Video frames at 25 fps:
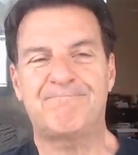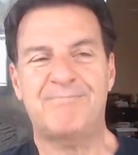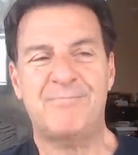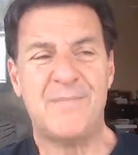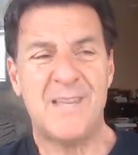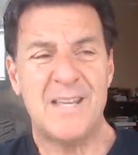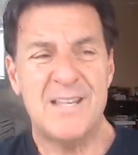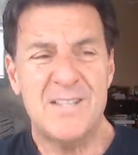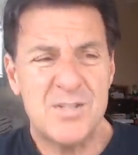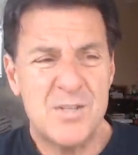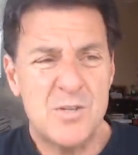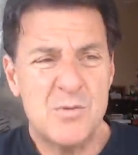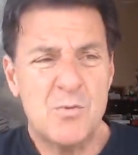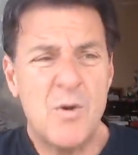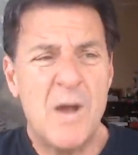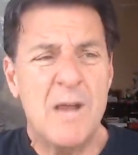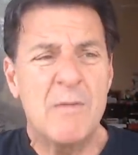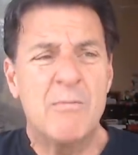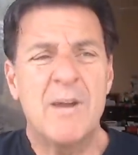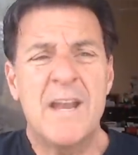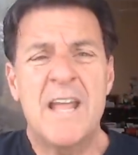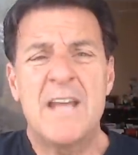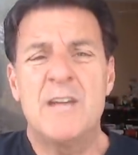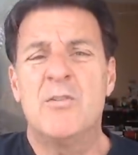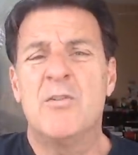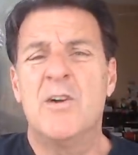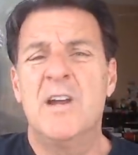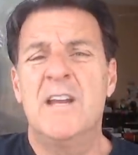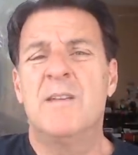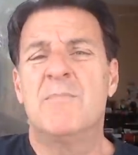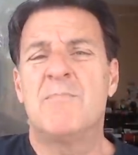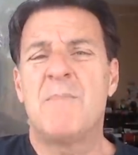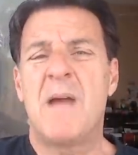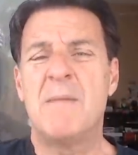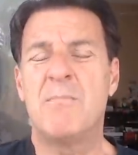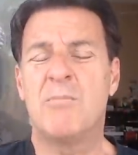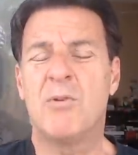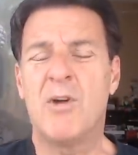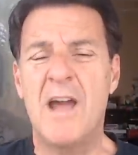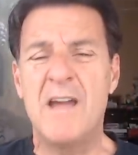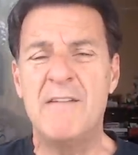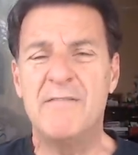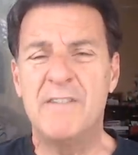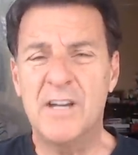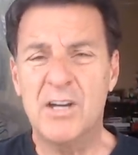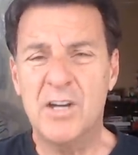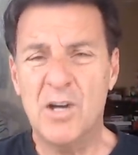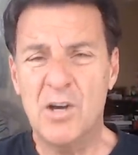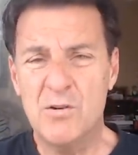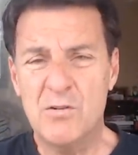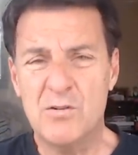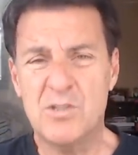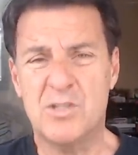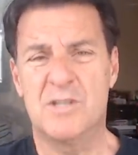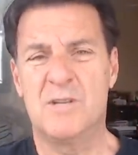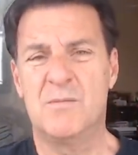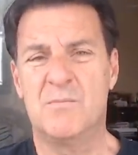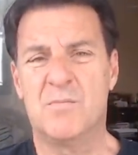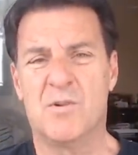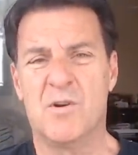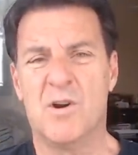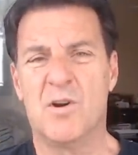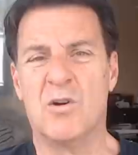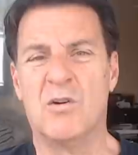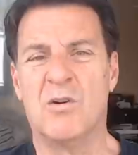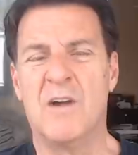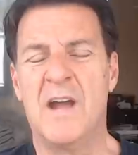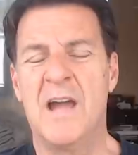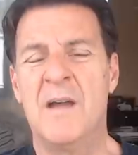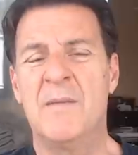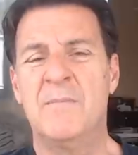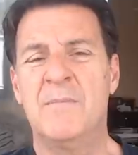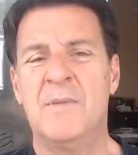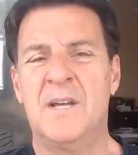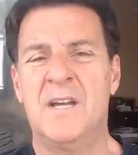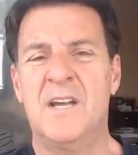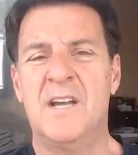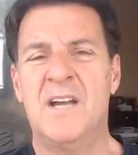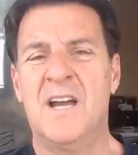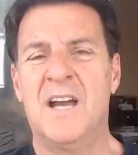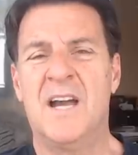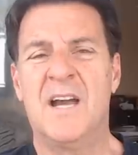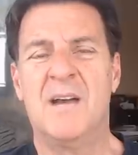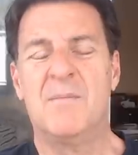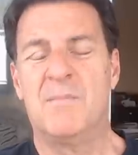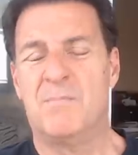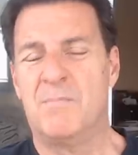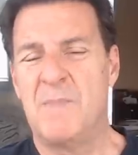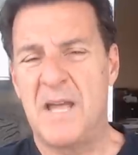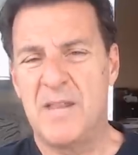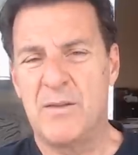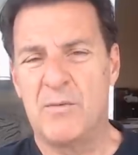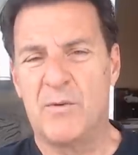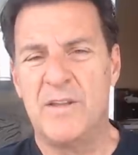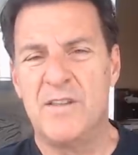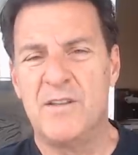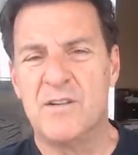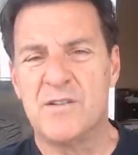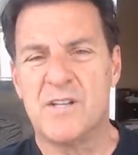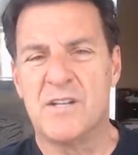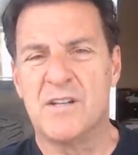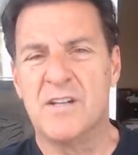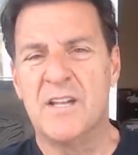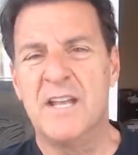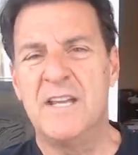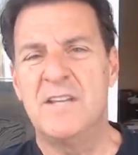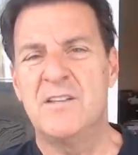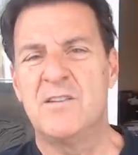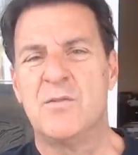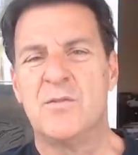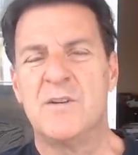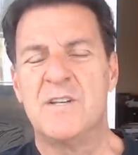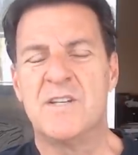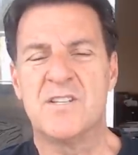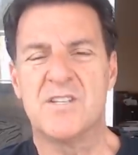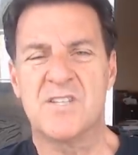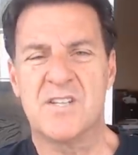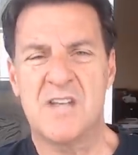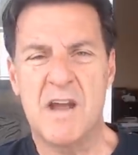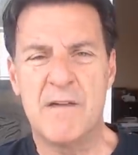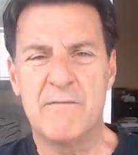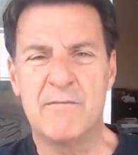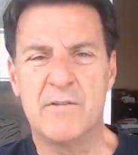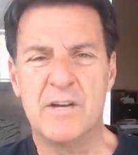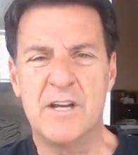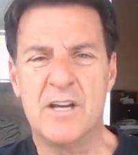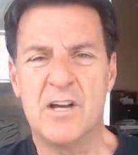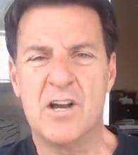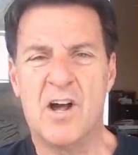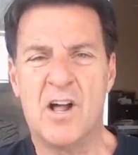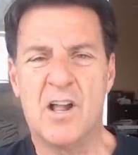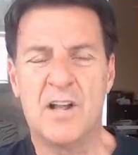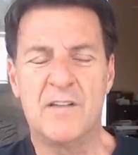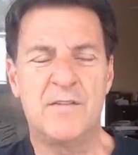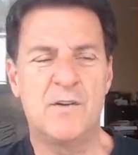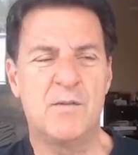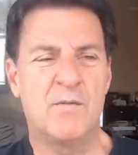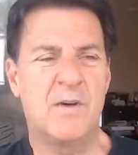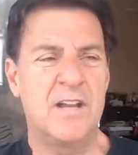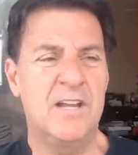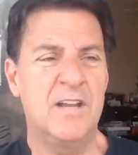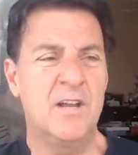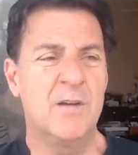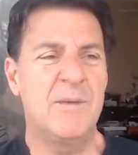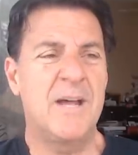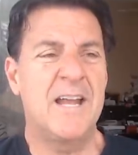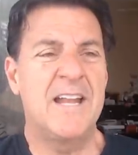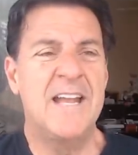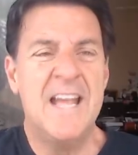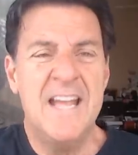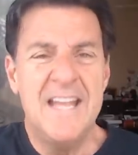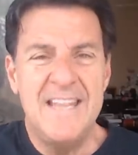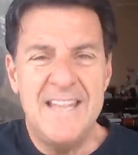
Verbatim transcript: This is why when I created my private coaching program, um, by the way, there's a link to a discovery call if you want to hear about it.